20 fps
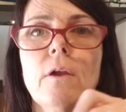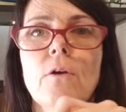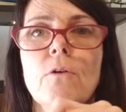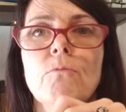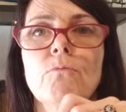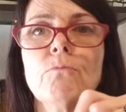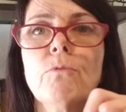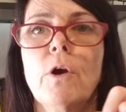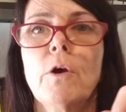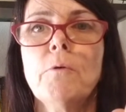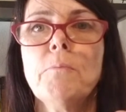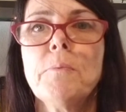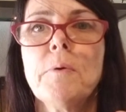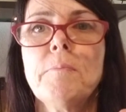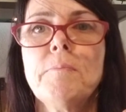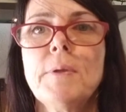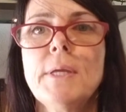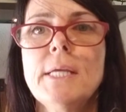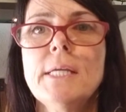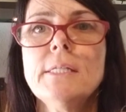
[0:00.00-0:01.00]
rope
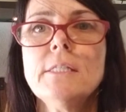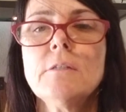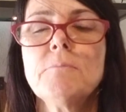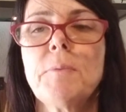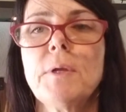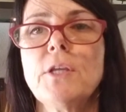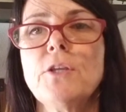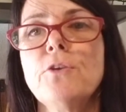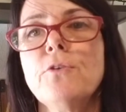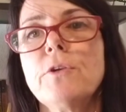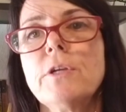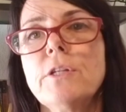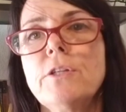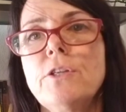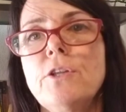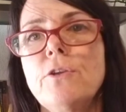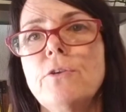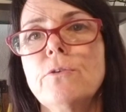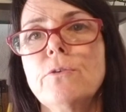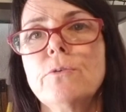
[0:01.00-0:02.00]
piece, but you can
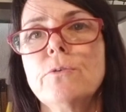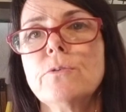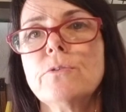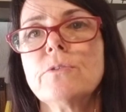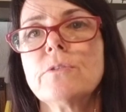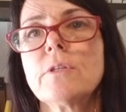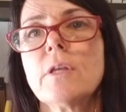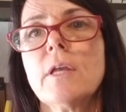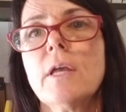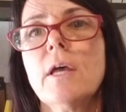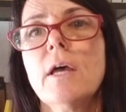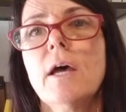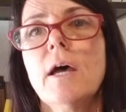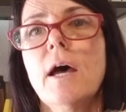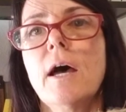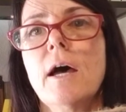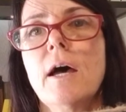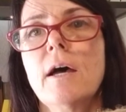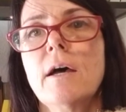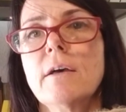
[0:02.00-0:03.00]
use
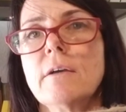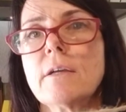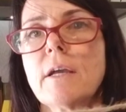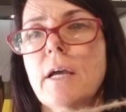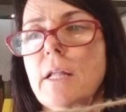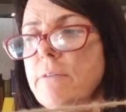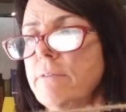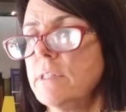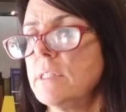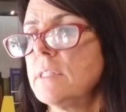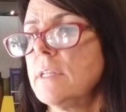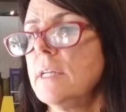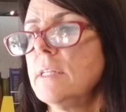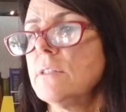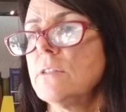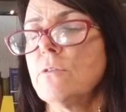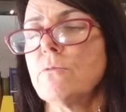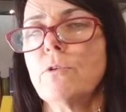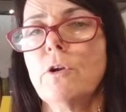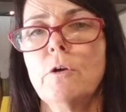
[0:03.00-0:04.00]
kind of a
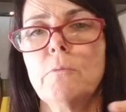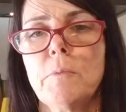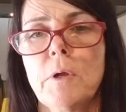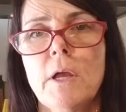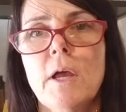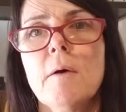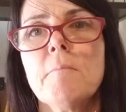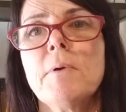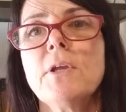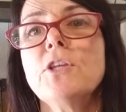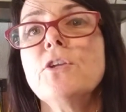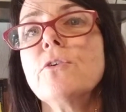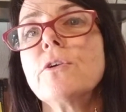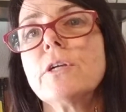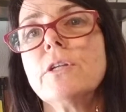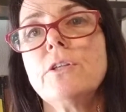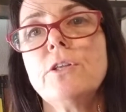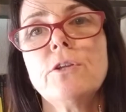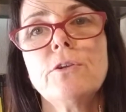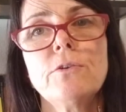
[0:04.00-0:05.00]
sisal rope, but you
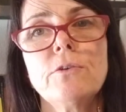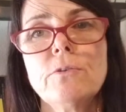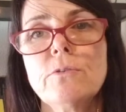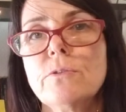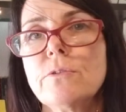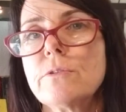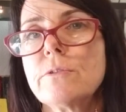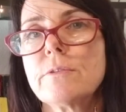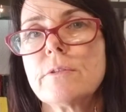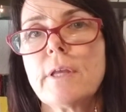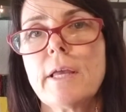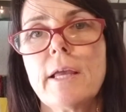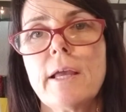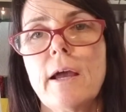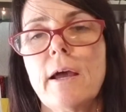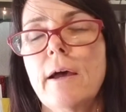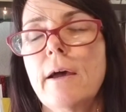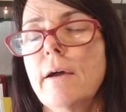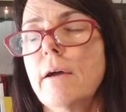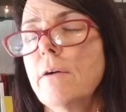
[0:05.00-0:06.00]
can use
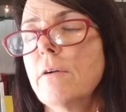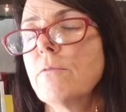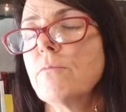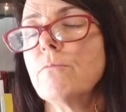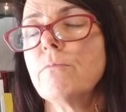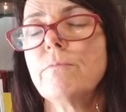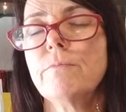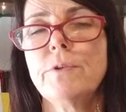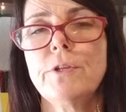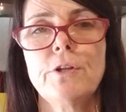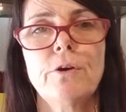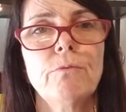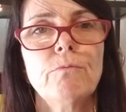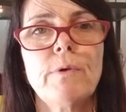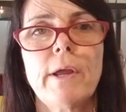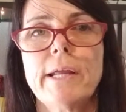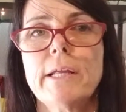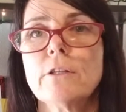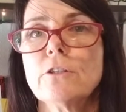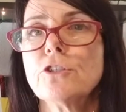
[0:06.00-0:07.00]

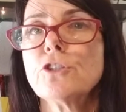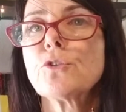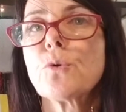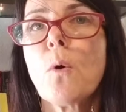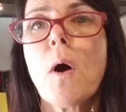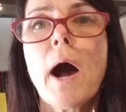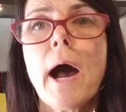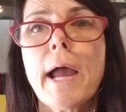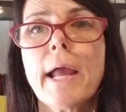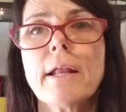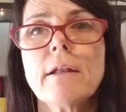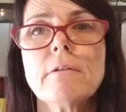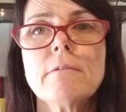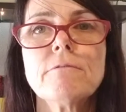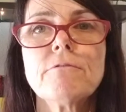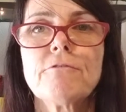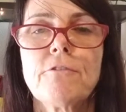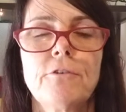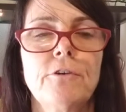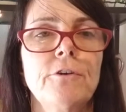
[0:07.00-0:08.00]
regular twine
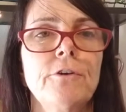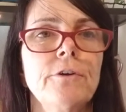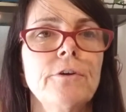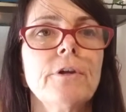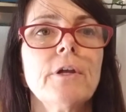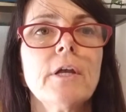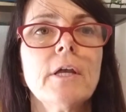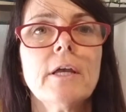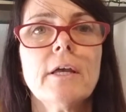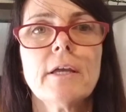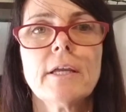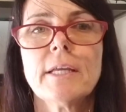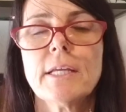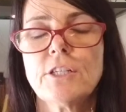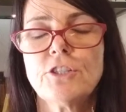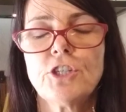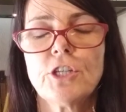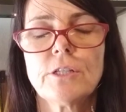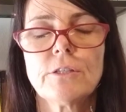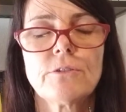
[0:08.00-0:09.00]
for
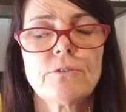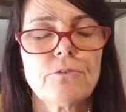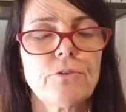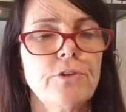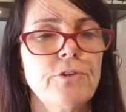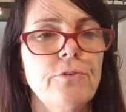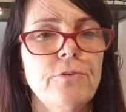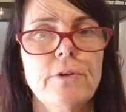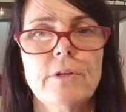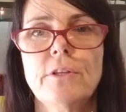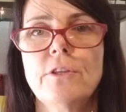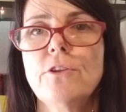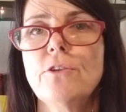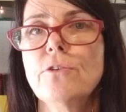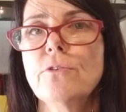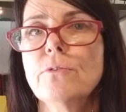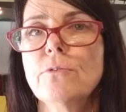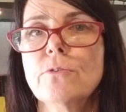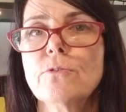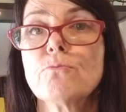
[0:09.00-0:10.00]
kitchens, or you can
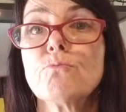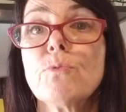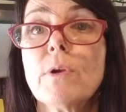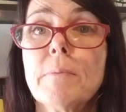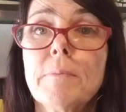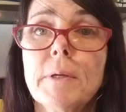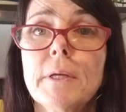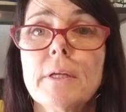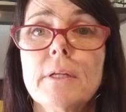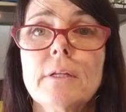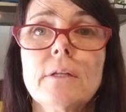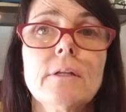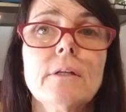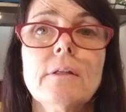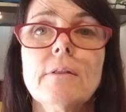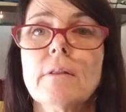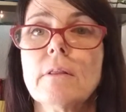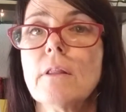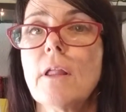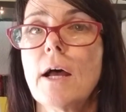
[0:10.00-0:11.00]
use ribbon,
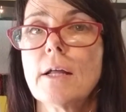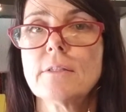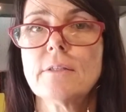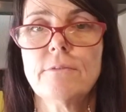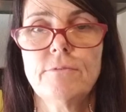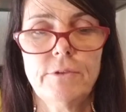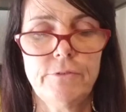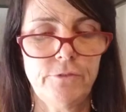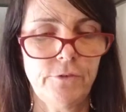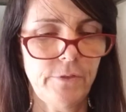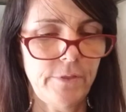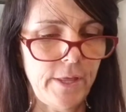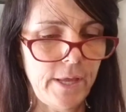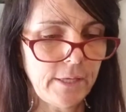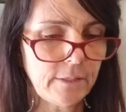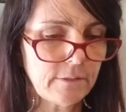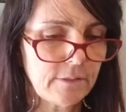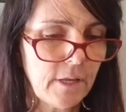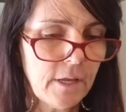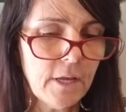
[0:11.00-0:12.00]
lots of different
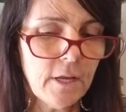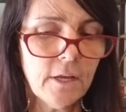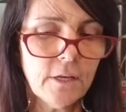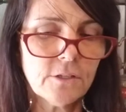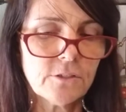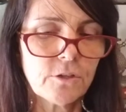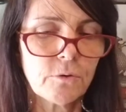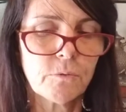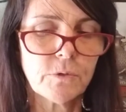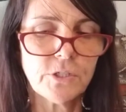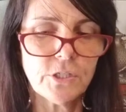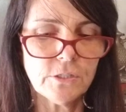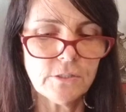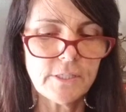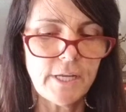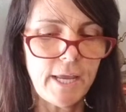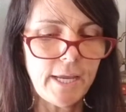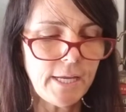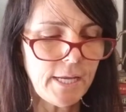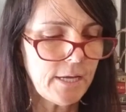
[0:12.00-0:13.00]
things. So we're just
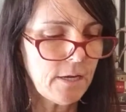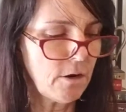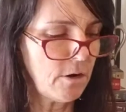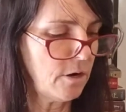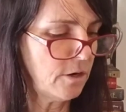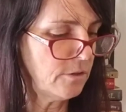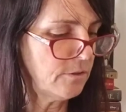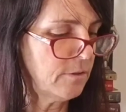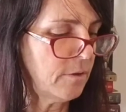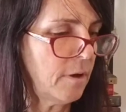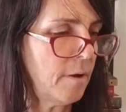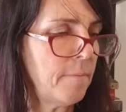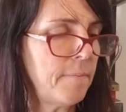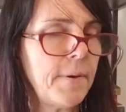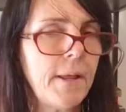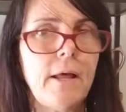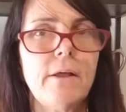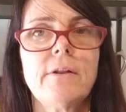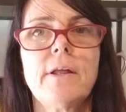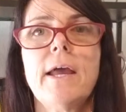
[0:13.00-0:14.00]
taking ours
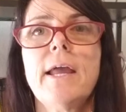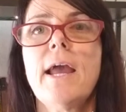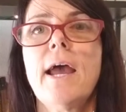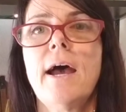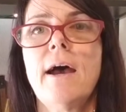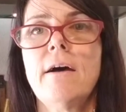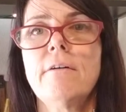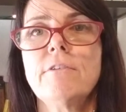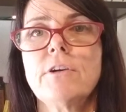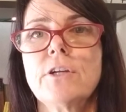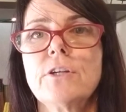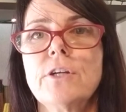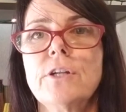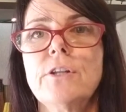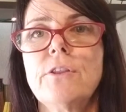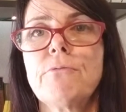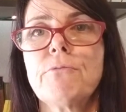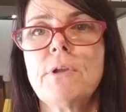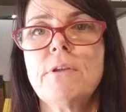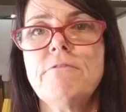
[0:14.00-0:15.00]
I have a good
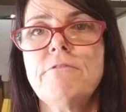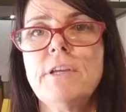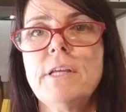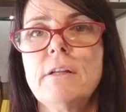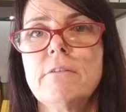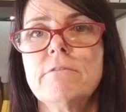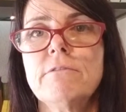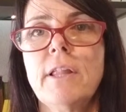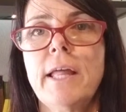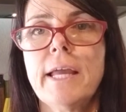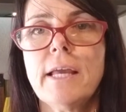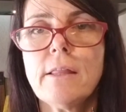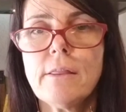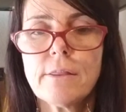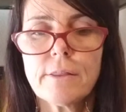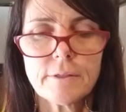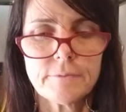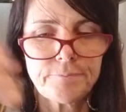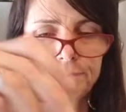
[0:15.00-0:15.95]
3 feet of length,